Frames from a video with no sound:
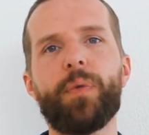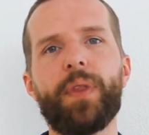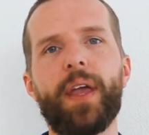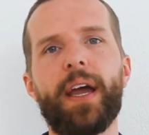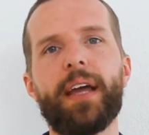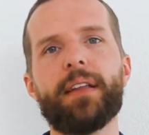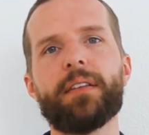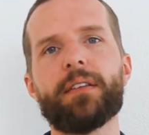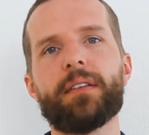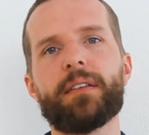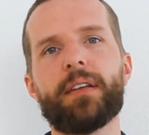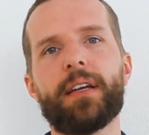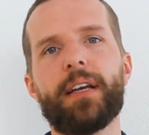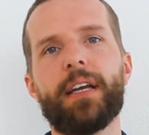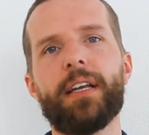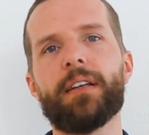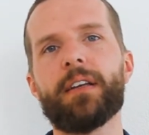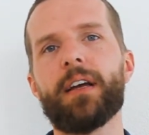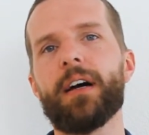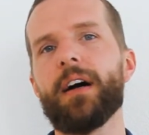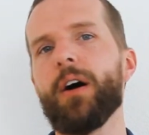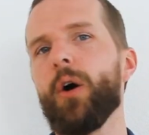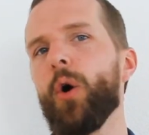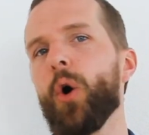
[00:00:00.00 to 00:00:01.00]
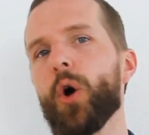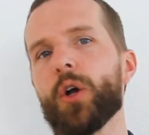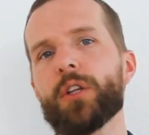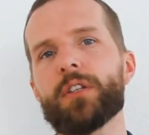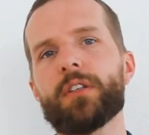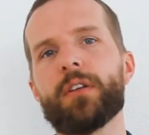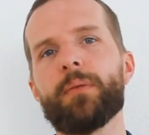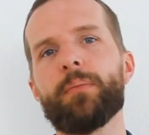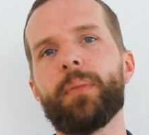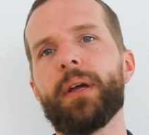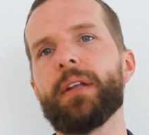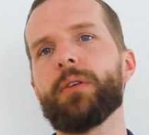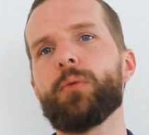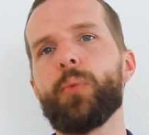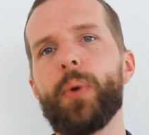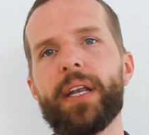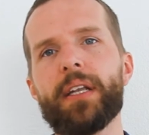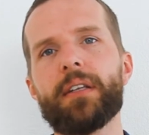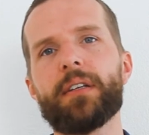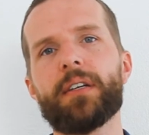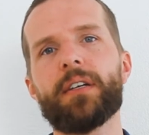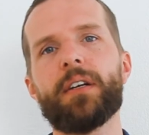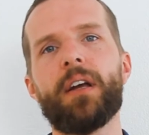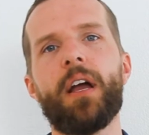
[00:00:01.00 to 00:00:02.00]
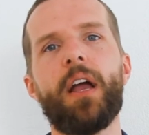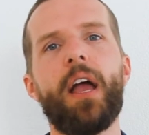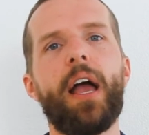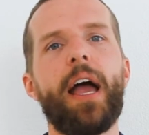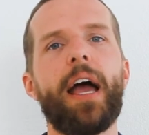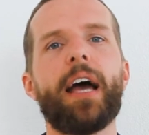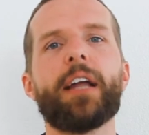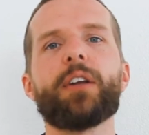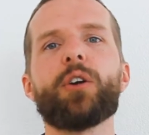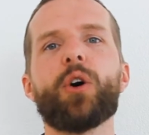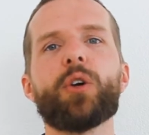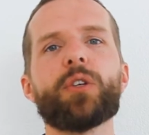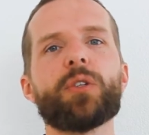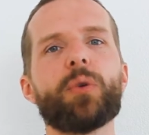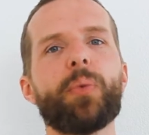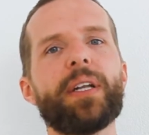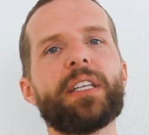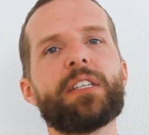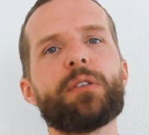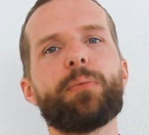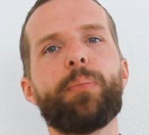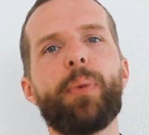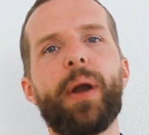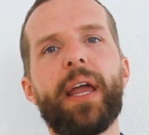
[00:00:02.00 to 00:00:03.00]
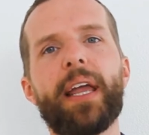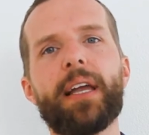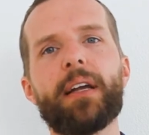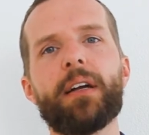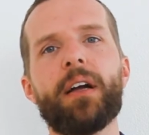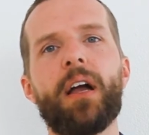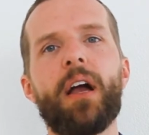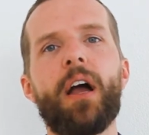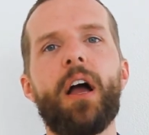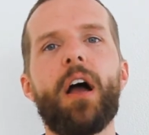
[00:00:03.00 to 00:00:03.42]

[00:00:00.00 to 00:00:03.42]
tent in autumn and winter, and also in spring,